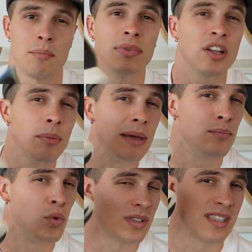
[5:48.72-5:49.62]
a little bit
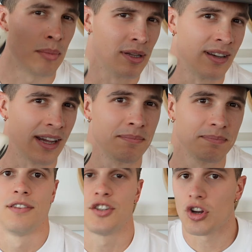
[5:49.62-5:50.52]
more stability.
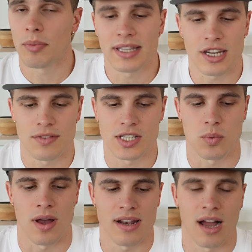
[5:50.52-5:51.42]
The durability on this
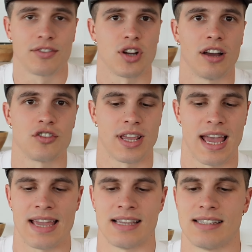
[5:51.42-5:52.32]
one after 100
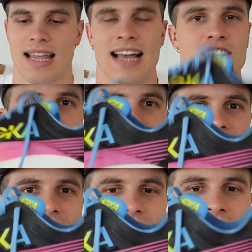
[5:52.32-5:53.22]
Ks, as you
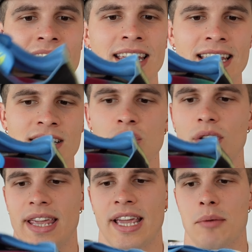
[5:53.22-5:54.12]
guys can see, is
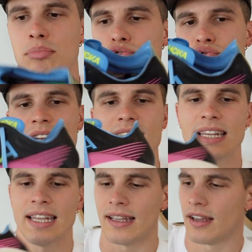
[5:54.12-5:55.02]
looking
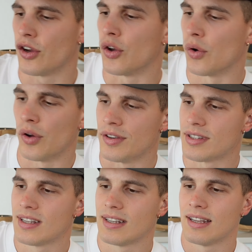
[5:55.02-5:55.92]
pretty good.
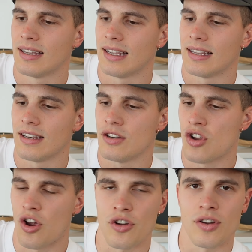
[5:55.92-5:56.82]

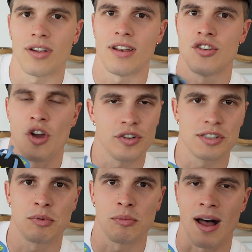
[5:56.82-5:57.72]
No
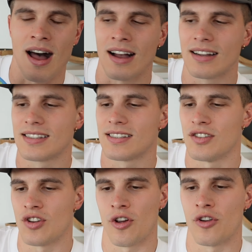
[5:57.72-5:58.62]
noticeable
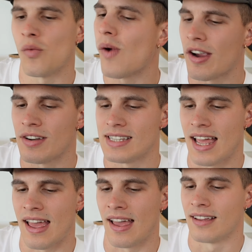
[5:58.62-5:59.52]
marks, no wear and
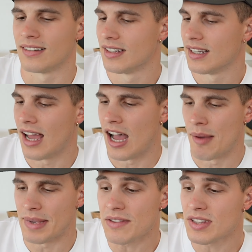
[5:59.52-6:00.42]
tear.
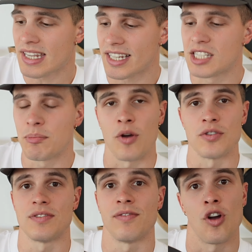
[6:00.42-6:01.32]
Even the
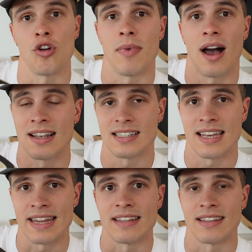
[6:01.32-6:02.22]
exposed foam
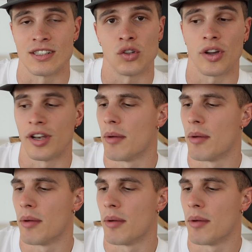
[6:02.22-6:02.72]
underneath is looking